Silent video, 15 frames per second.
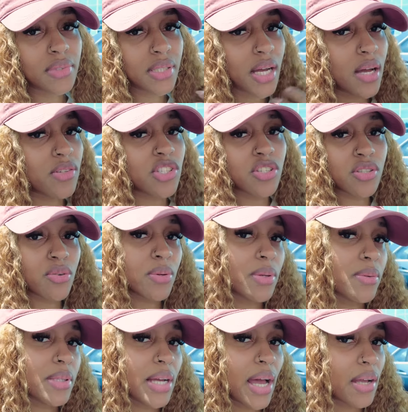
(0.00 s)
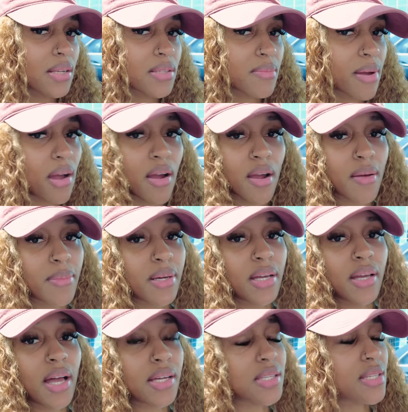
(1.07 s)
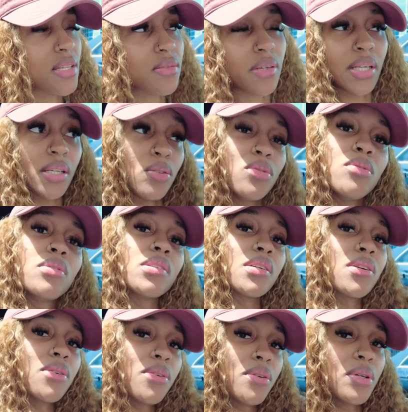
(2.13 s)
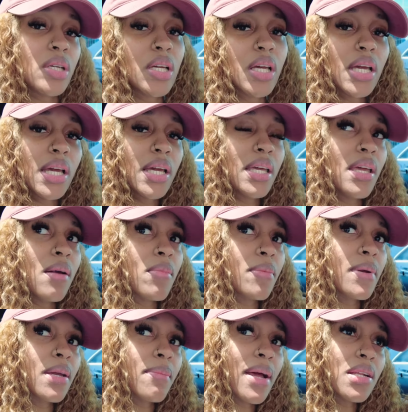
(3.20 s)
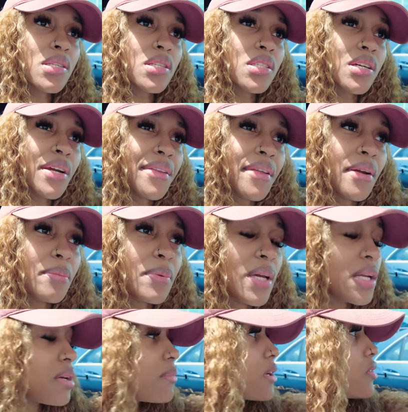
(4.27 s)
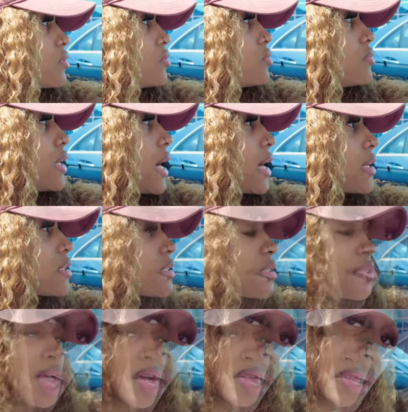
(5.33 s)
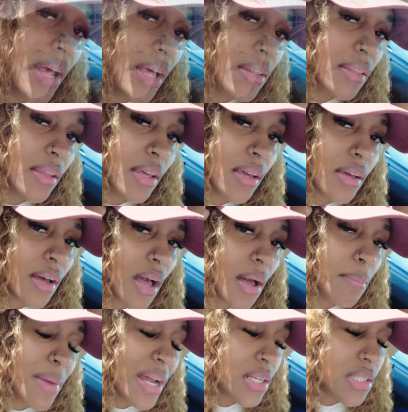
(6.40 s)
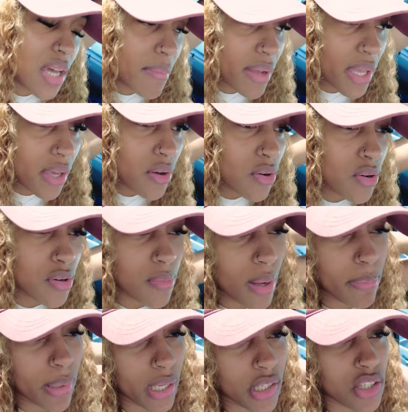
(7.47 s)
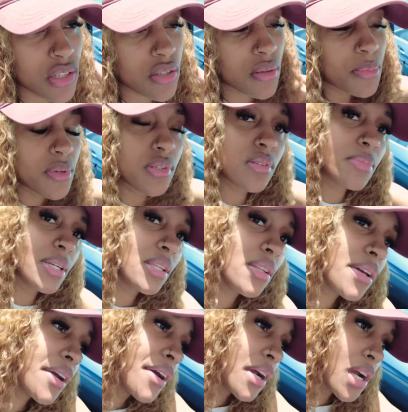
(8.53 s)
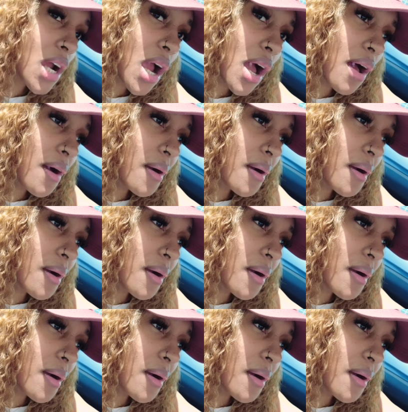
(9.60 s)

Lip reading: I was just doing it with the kindness of my heart, but I guess that's what they do. So yeah, I'm gonna bring medicine to her therapy, and then I'm gonna do that. And I think by the time I get home, my package is supposed to be there.